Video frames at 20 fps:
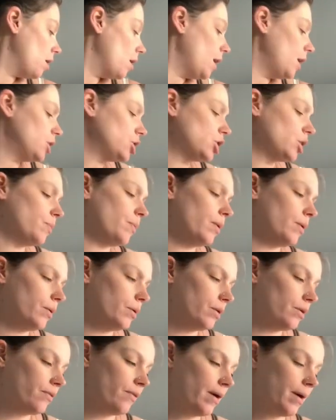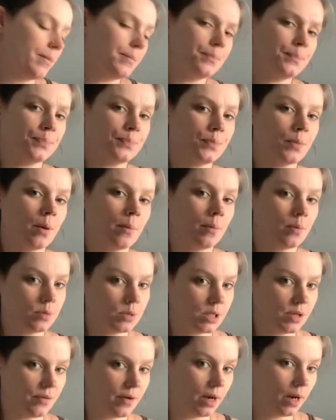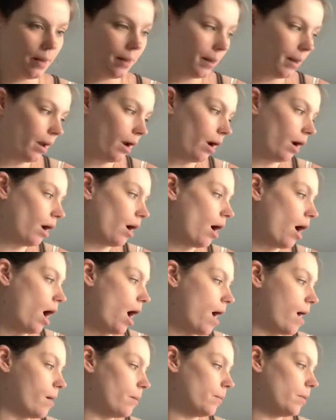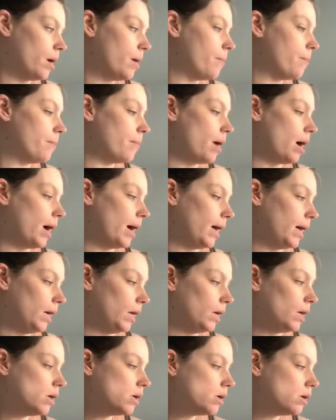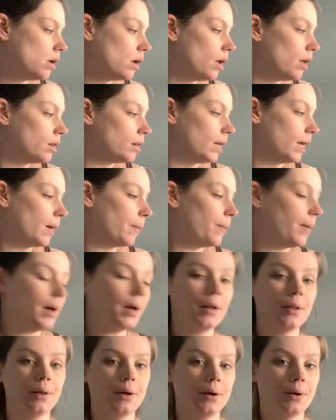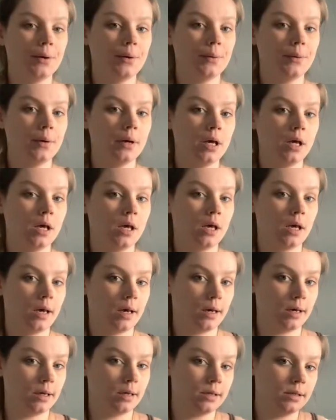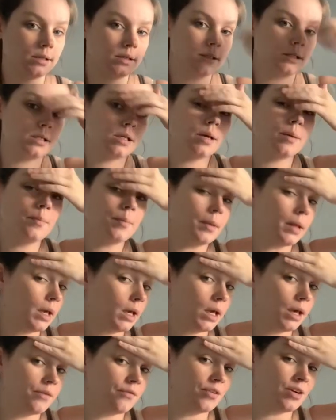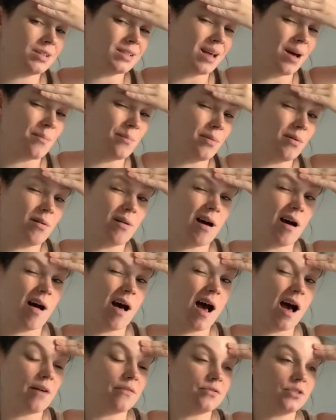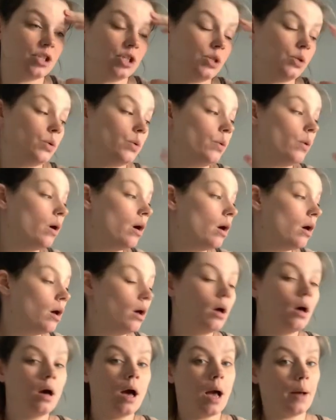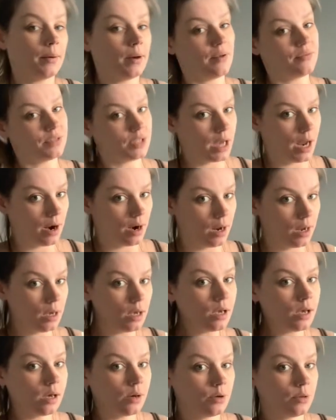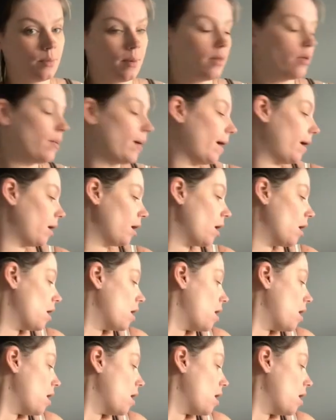I should be able to fit most of it in there. My pillow and blanket, for example, I would have to carry my other bag.